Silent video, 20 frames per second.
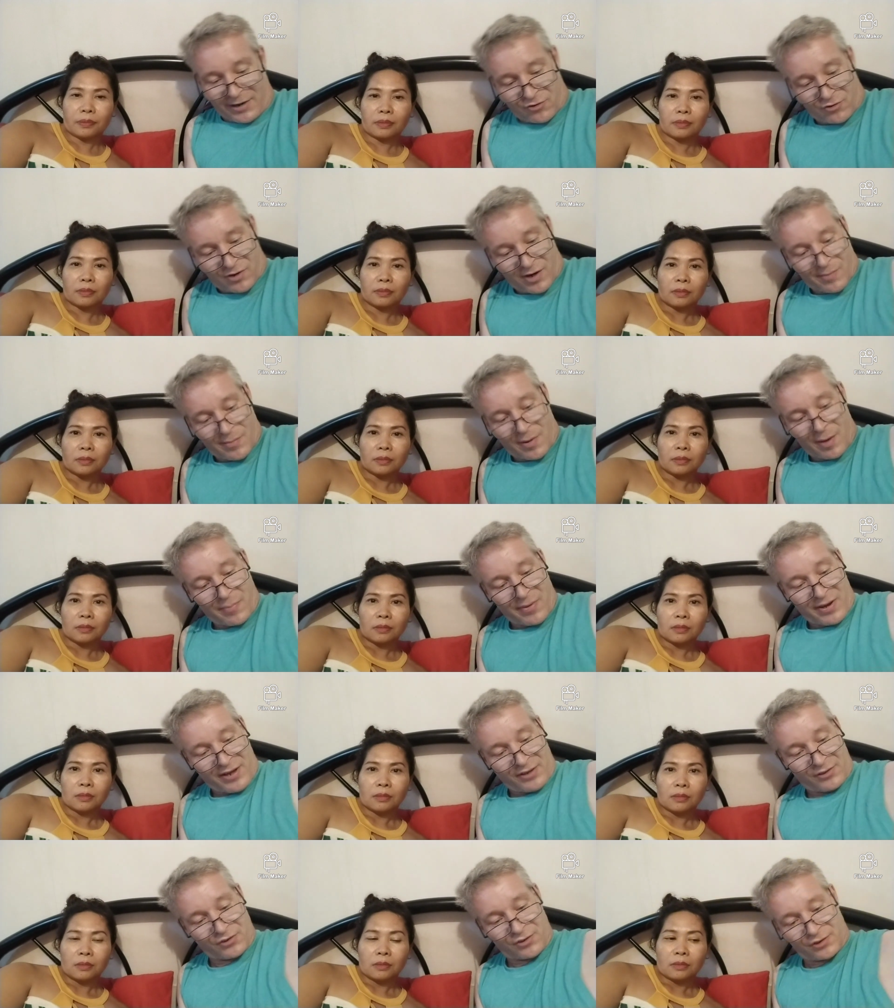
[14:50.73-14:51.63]
Speaker 1: try my
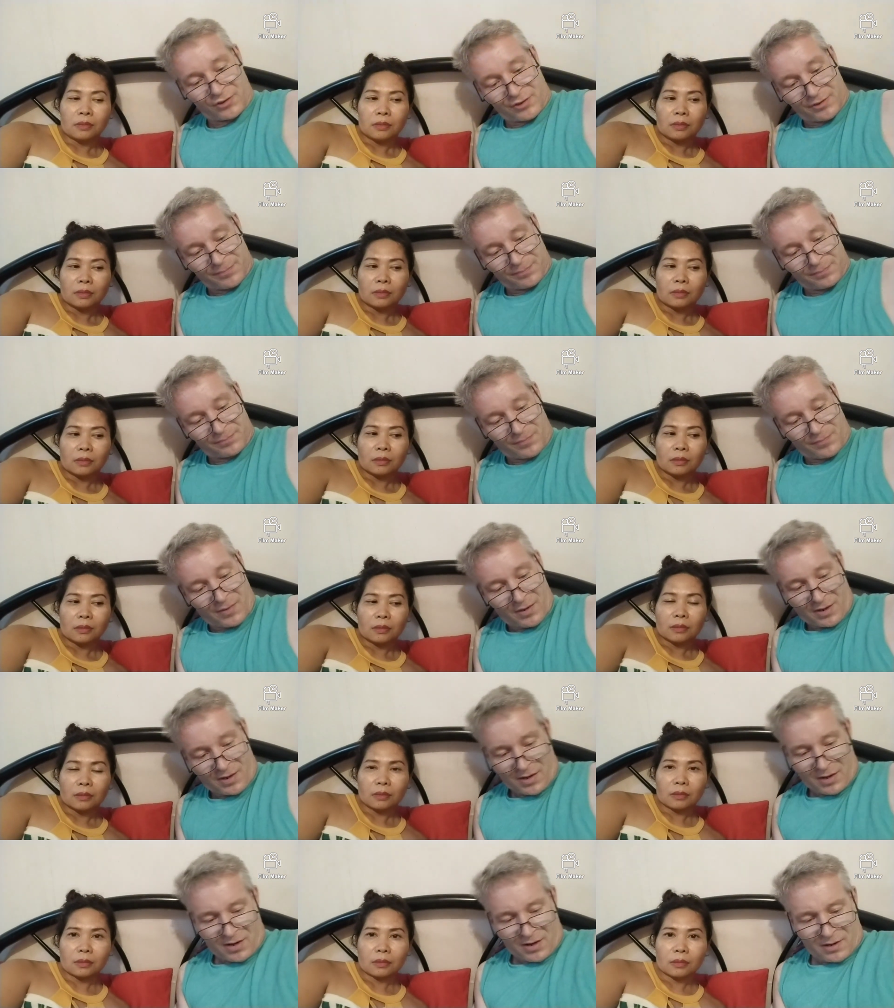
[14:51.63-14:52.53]
best.
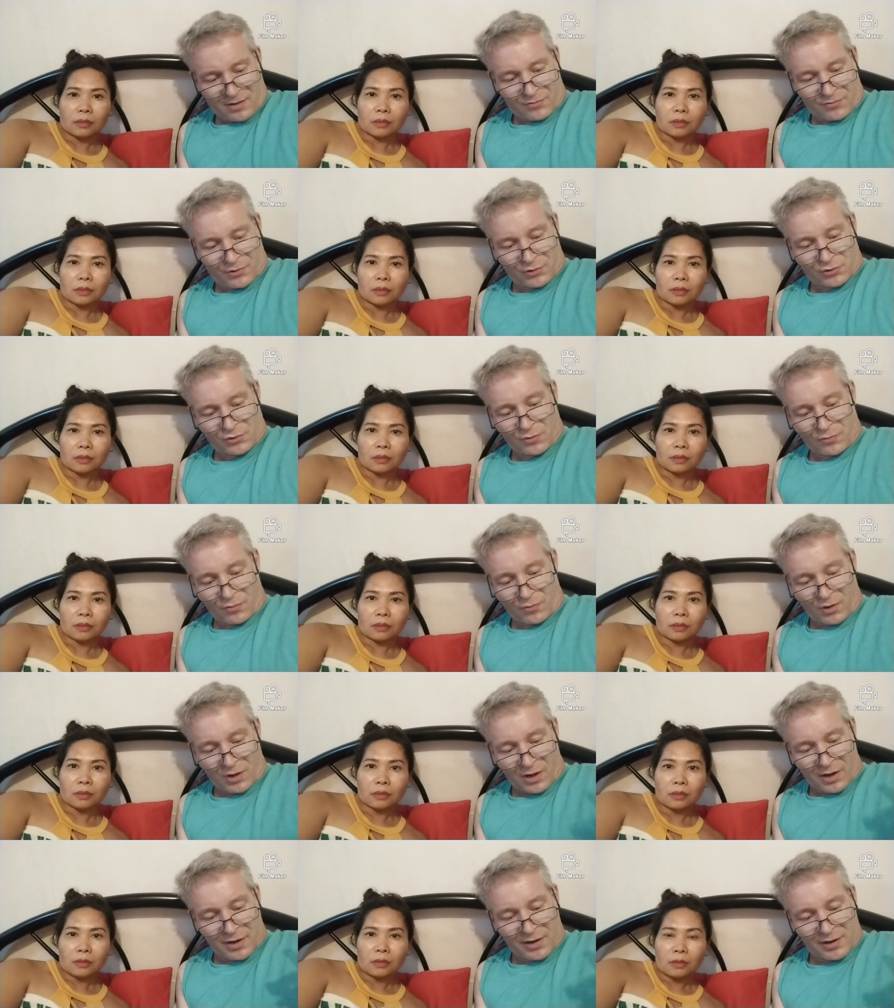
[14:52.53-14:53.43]
First of all,
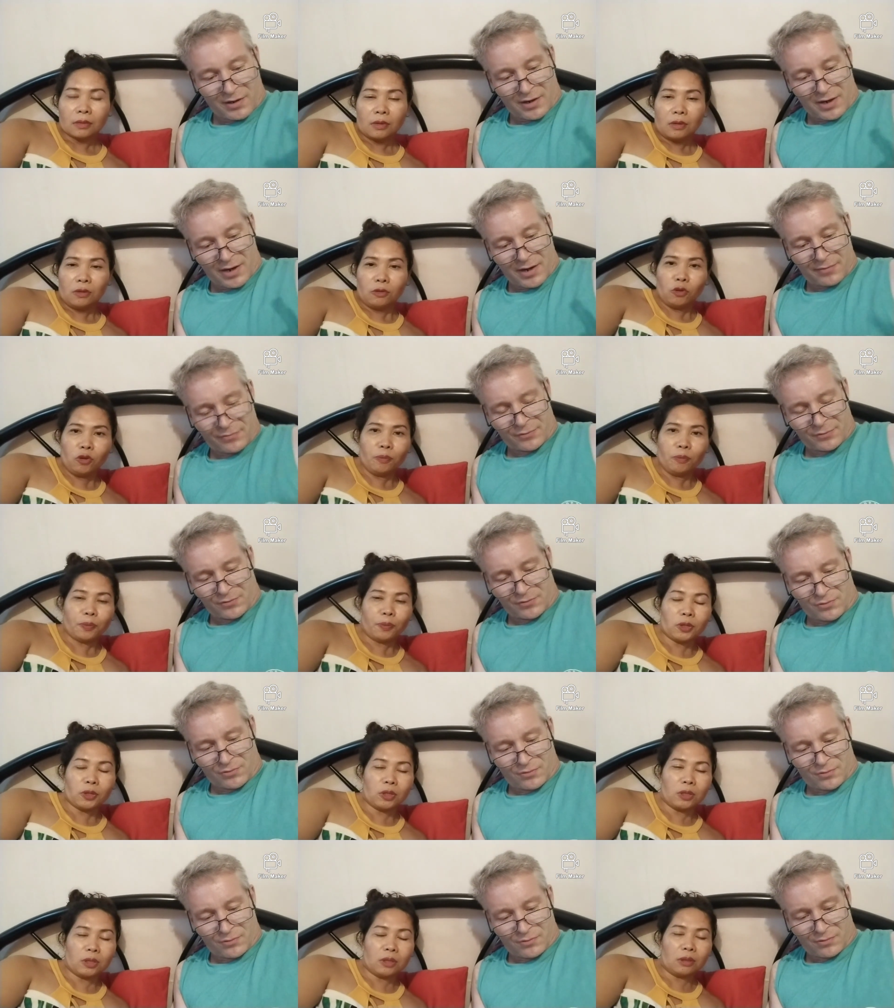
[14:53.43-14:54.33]
I have don't put,
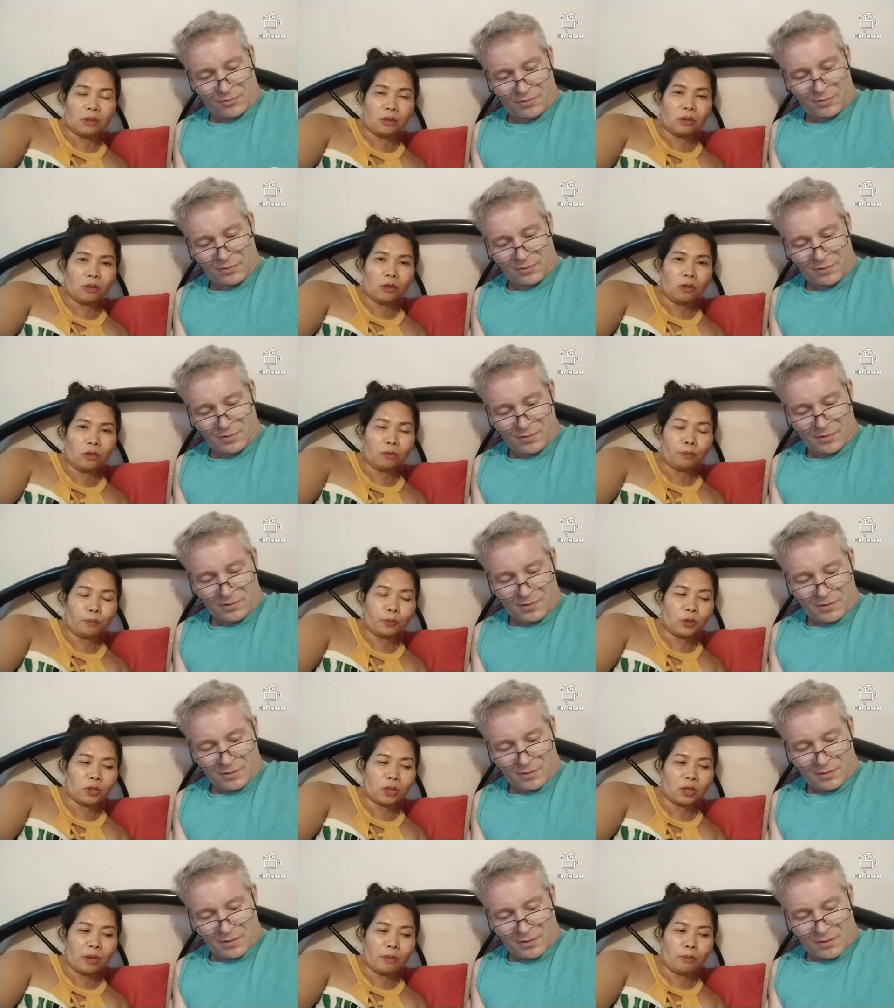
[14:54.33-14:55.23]
to...
Speaker 2: Don't put
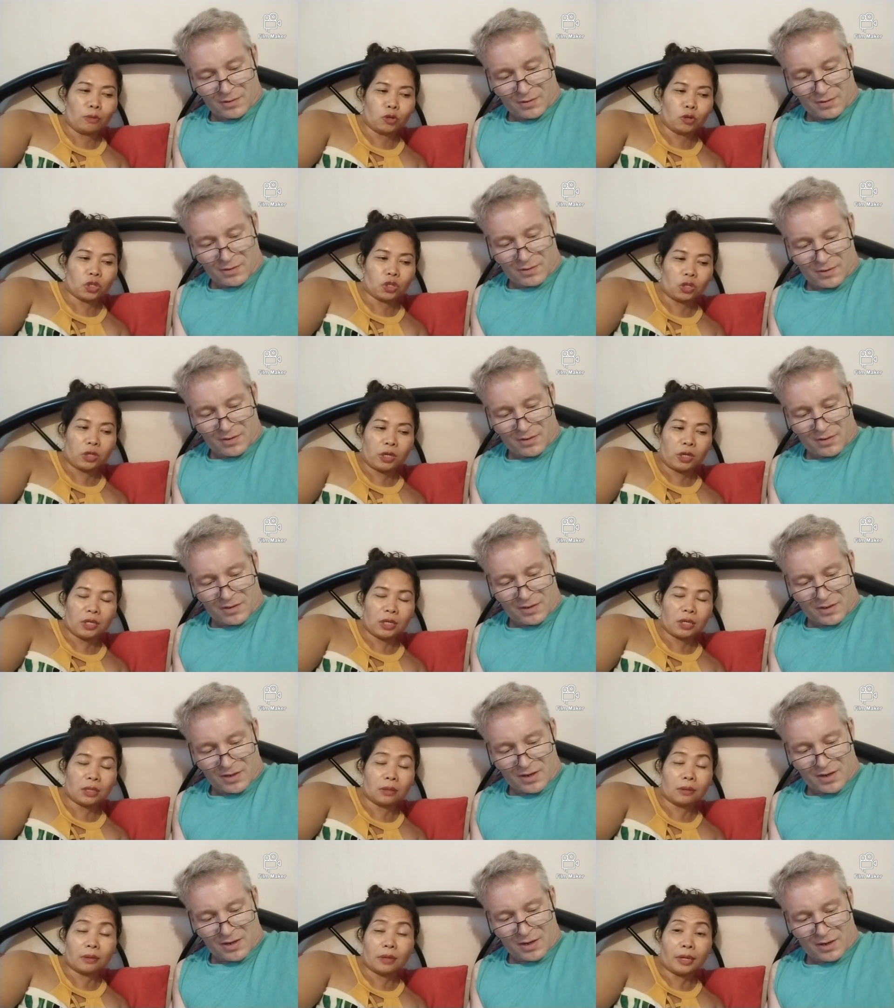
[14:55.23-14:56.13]
emotion.
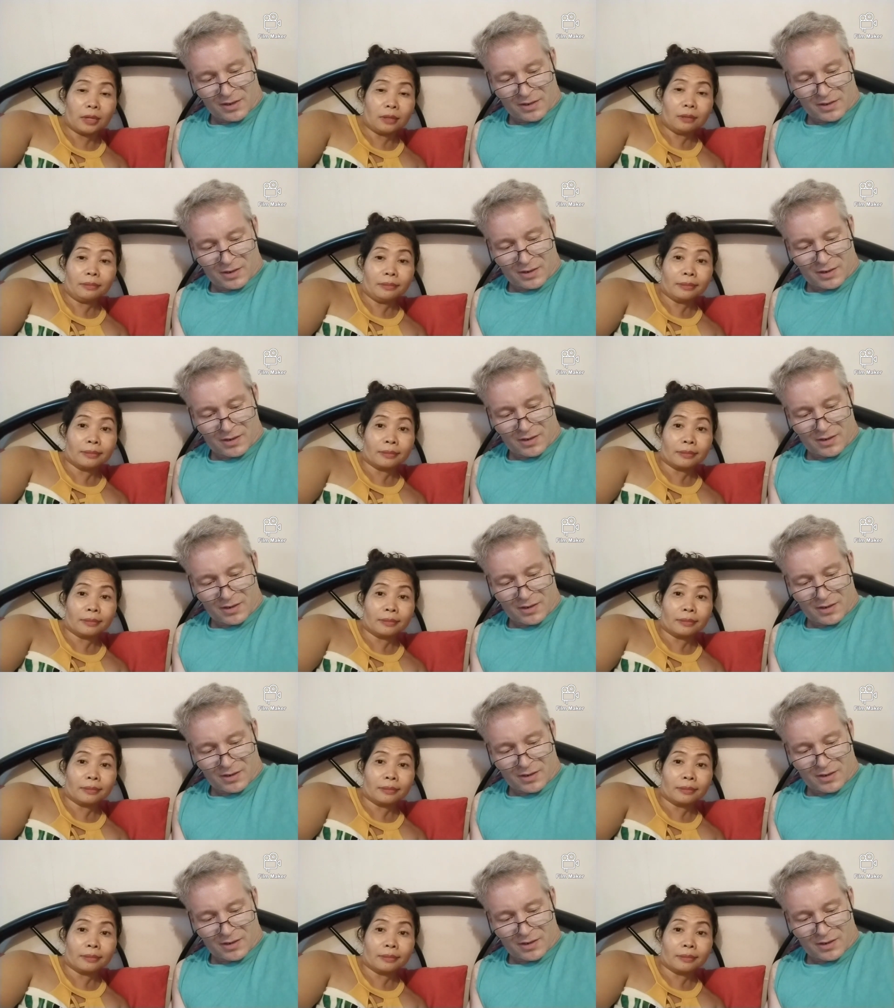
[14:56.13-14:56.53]
just read.